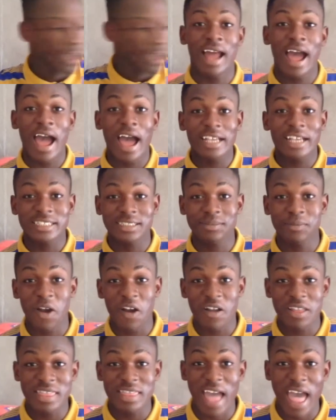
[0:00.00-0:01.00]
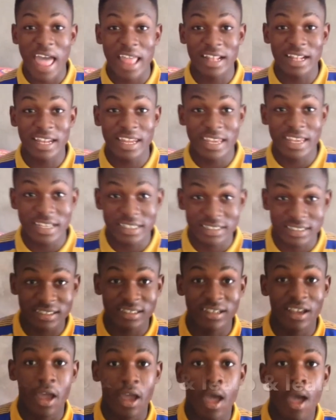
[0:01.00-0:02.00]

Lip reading: Last but not least,